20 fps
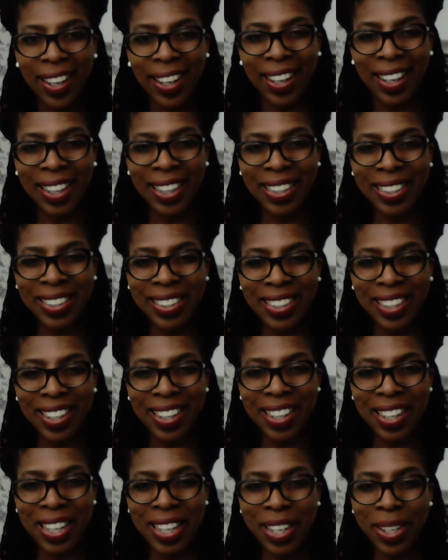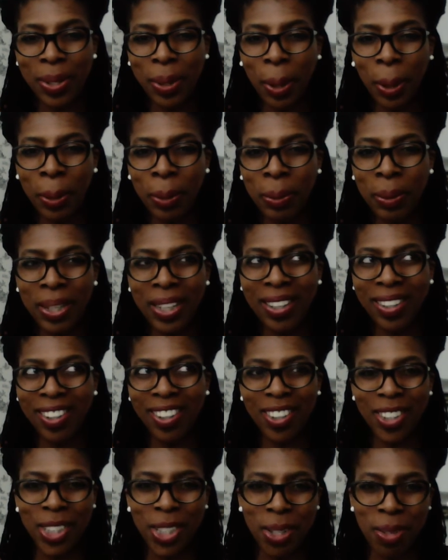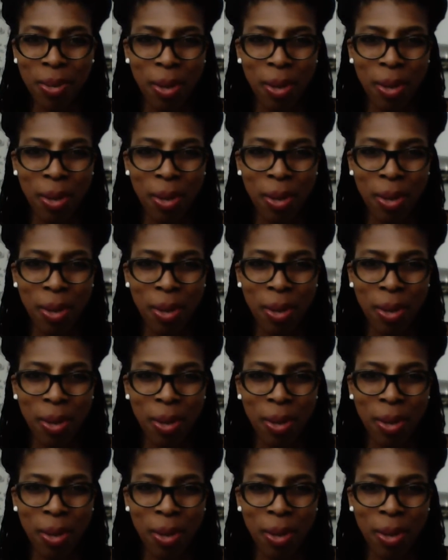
And it only costs